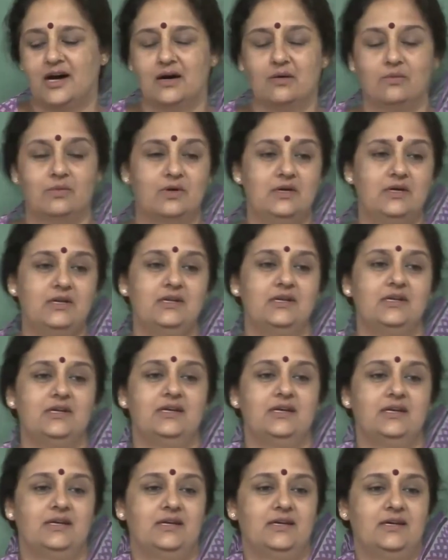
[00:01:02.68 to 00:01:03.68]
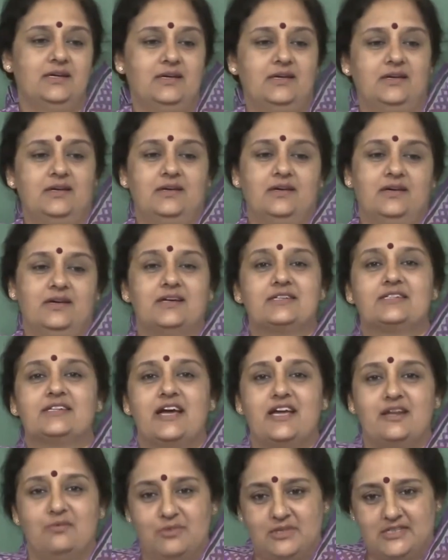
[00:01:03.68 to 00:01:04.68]
our
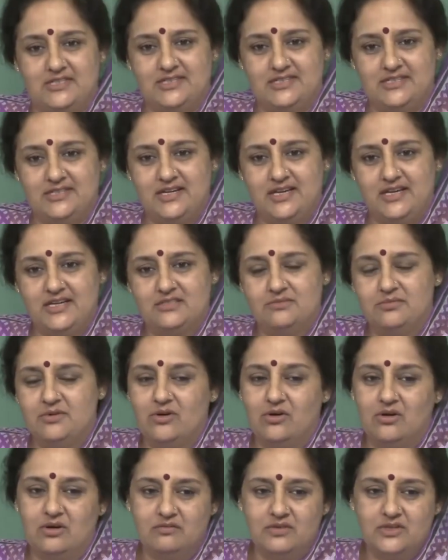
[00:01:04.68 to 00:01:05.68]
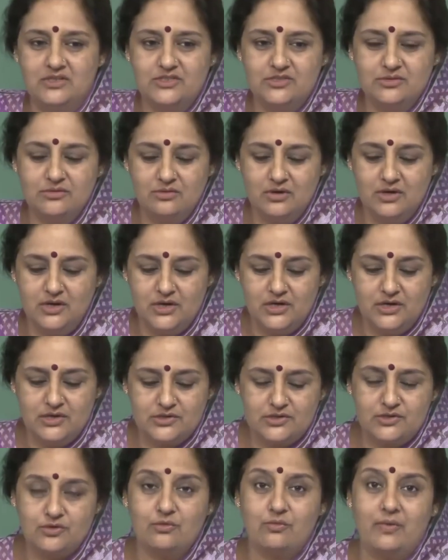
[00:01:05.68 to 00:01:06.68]
assignments as we always do.
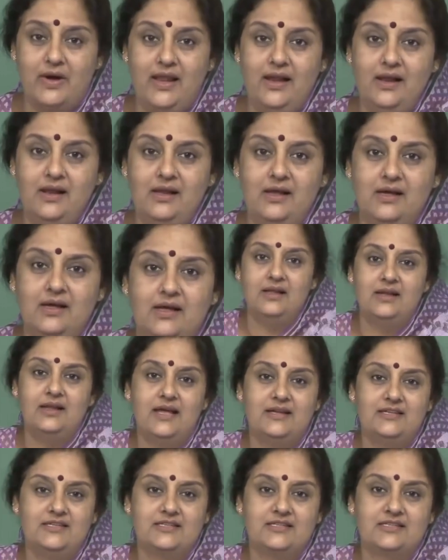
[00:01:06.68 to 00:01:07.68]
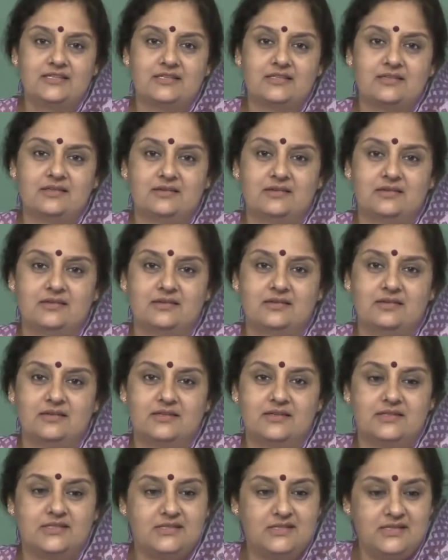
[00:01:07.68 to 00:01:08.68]
So, well, let us
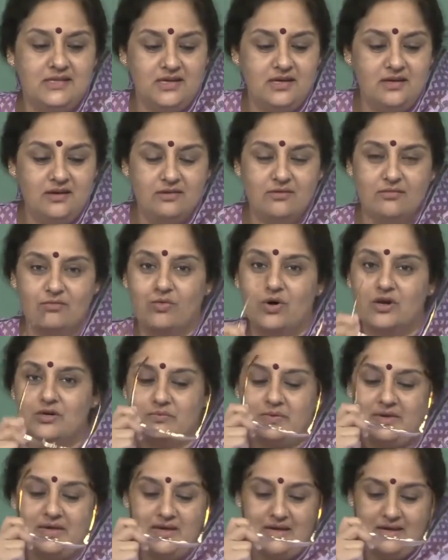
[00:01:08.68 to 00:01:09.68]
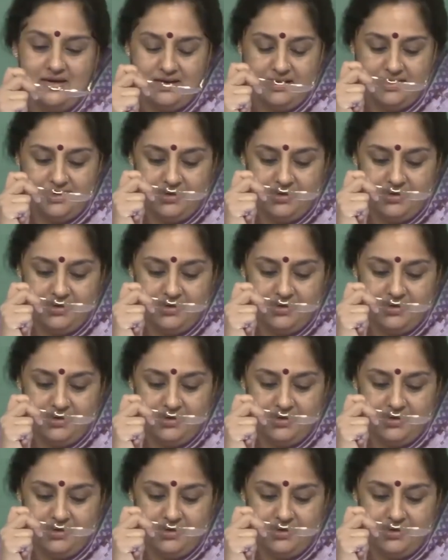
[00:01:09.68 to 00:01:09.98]
see what we